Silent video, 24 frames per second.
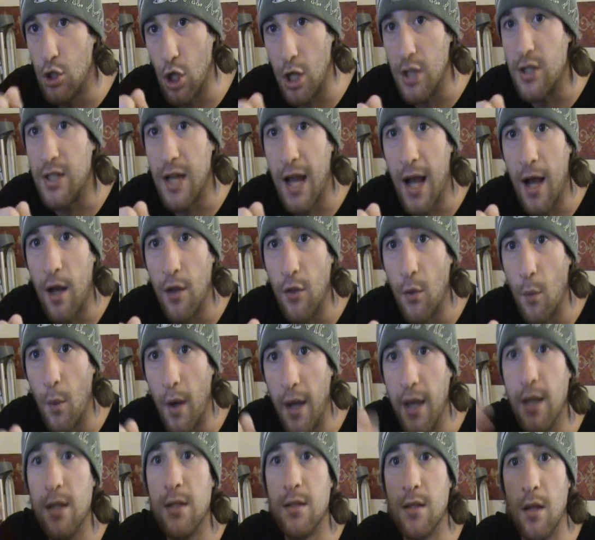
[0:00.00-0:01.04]
judge it out of the
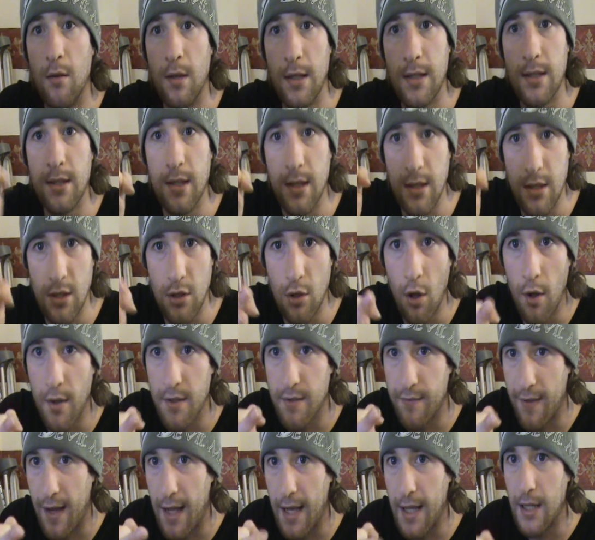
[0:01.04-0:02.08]
way, so it's not
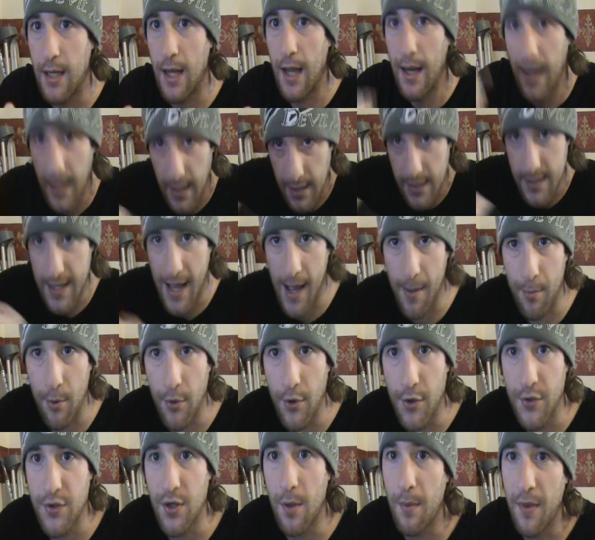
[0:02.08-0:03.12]
as valid, and then a tap
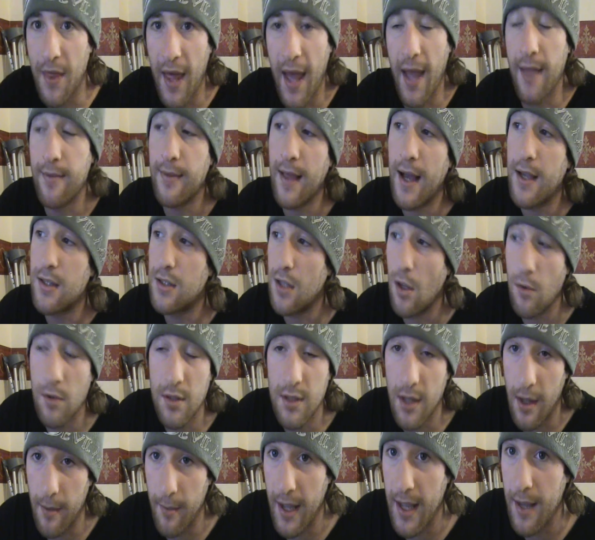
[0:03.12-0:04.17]
on the top of the head. That is the
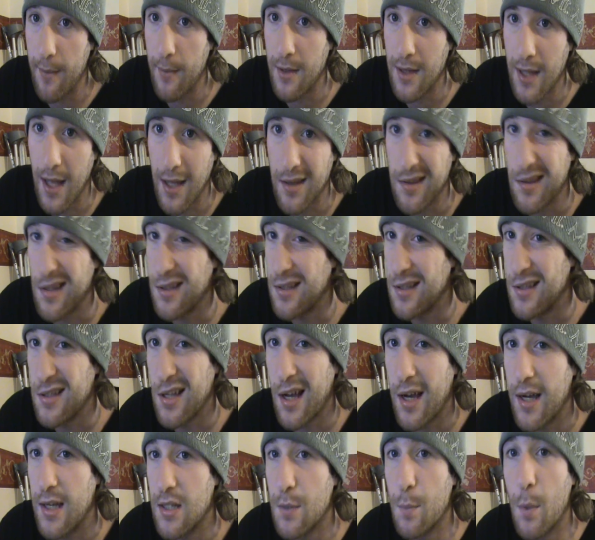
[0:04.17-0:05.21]
only time I hit him in the head in this
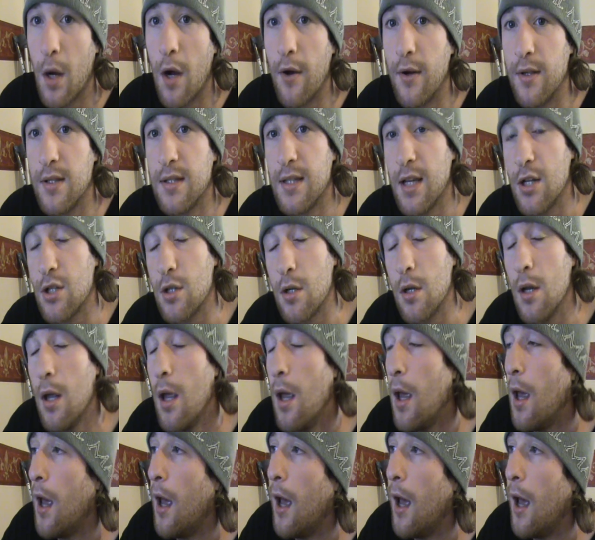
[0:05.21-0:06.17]
entire sparring session.